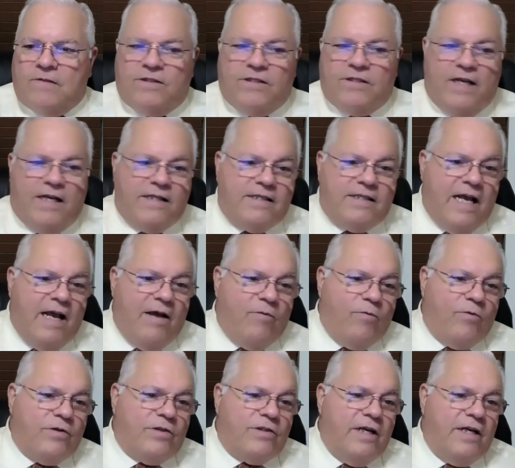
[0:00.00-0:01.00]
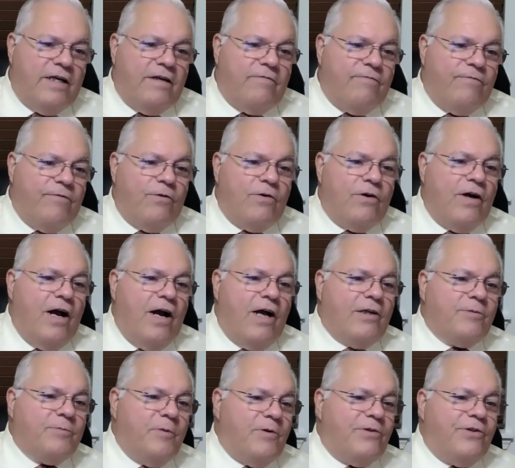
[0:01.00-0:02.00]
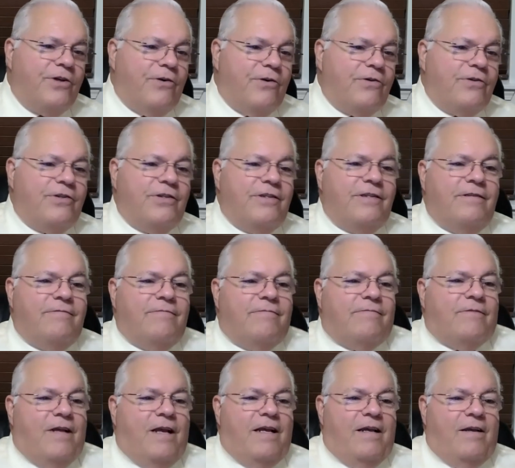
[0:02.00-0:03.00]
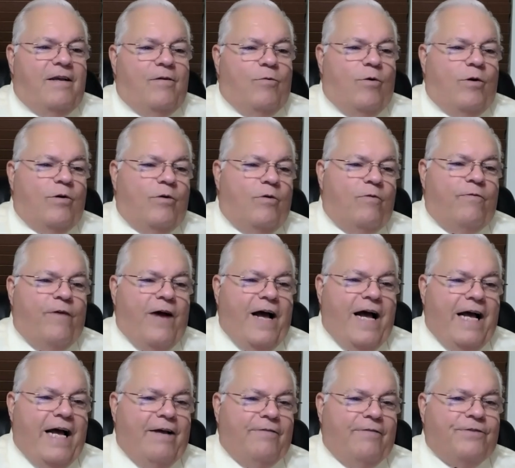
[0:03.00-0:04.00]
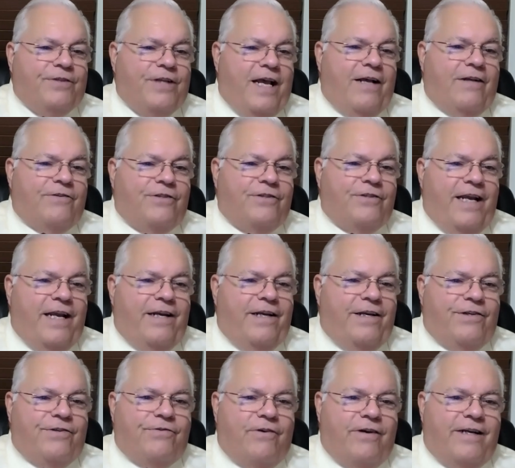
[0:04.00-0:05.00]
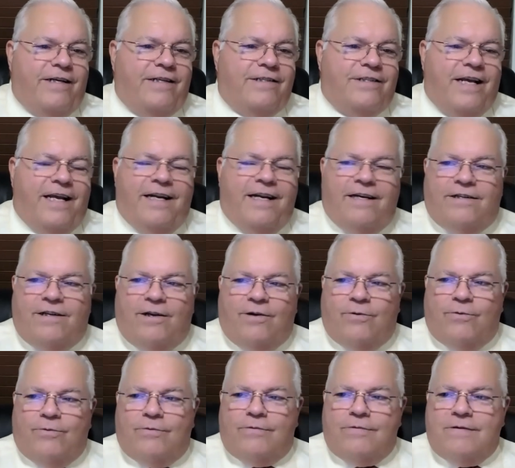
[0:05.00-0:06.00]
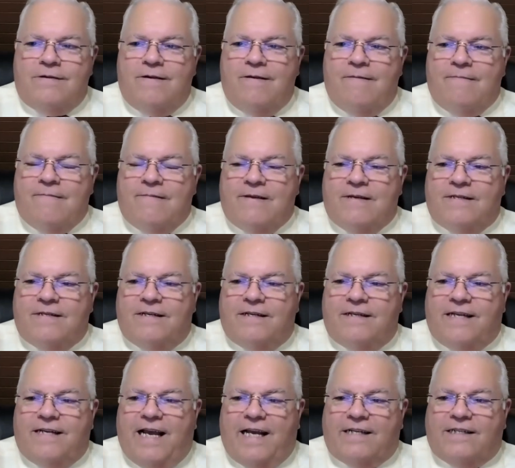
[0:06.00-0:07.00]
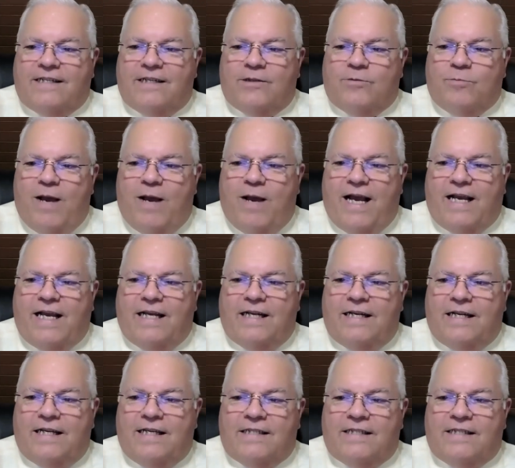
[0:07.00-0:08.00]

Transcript: since I was in full gospel church in 105 South Sadie Street in San Antonio, Texas, back in